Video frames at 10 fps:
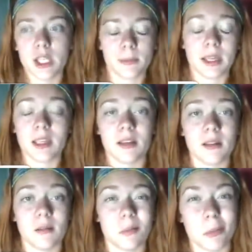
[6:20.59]
You might
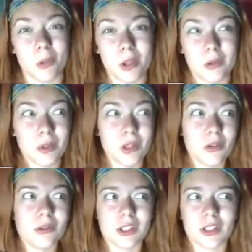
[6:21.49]
be bullied when you're
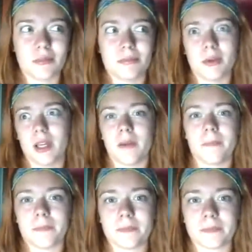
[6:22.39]
older, but
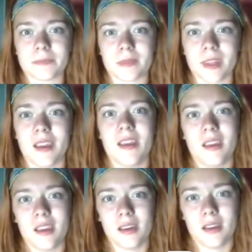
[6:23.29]

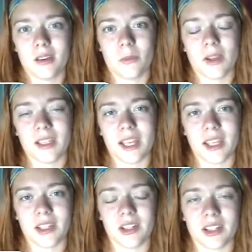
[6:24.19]
one
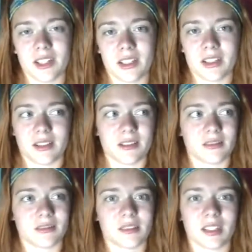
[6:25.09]
day you're gonna
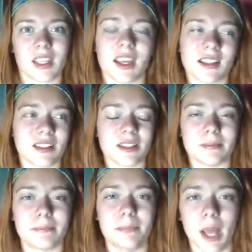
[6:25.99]
kick
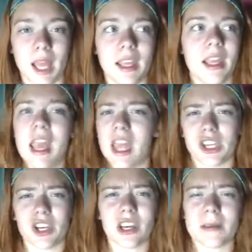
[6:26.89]
some butt
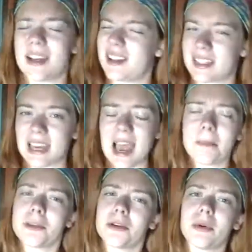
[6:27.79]
and you're gonna be on
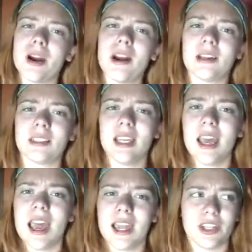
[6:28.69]
top of the world
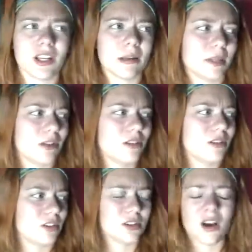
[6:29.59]
and you're gonna be
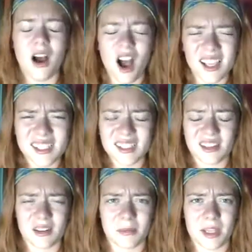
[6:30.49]
just
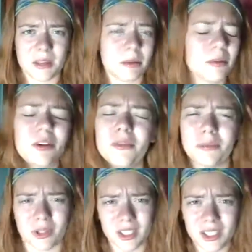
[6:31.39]
awesome, and the people who
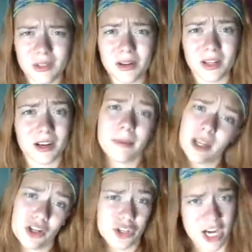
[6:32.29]
bullied you are gonna be
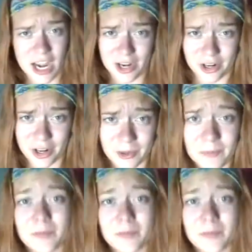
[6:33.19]
your janitor.